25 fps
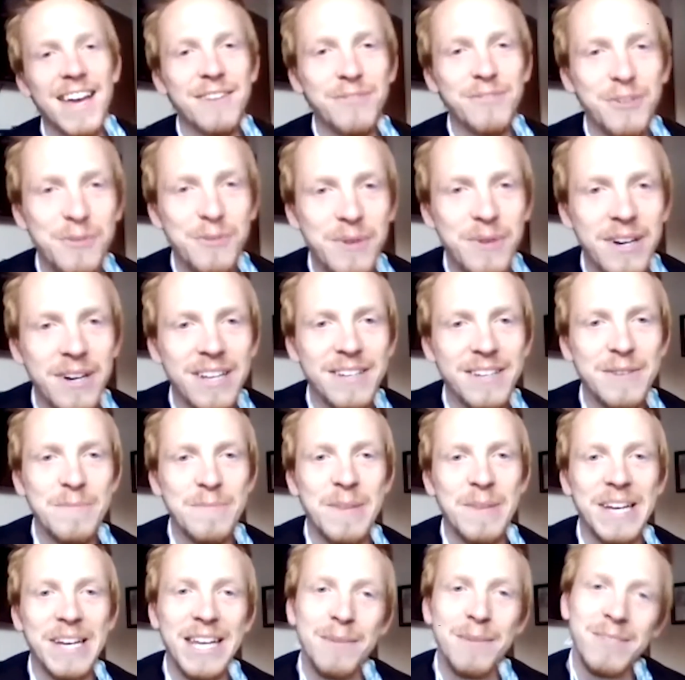Hi
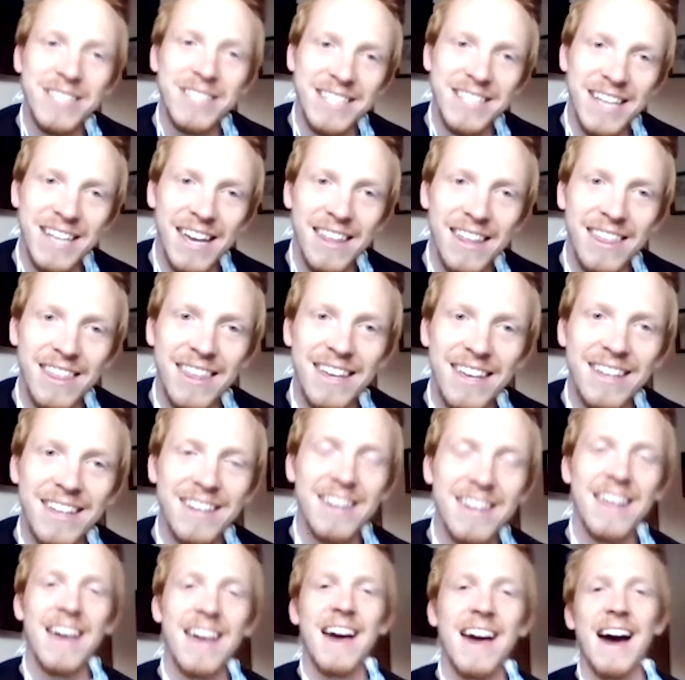everyone, my name is
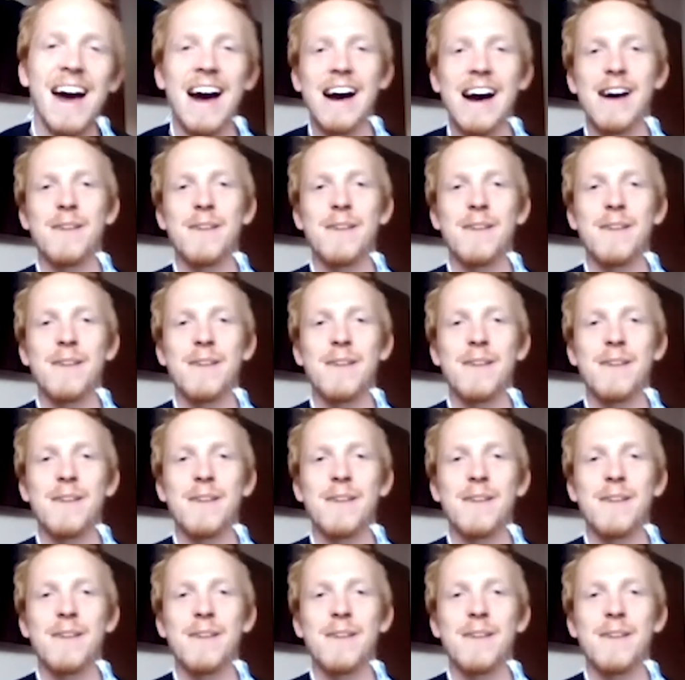Nathan.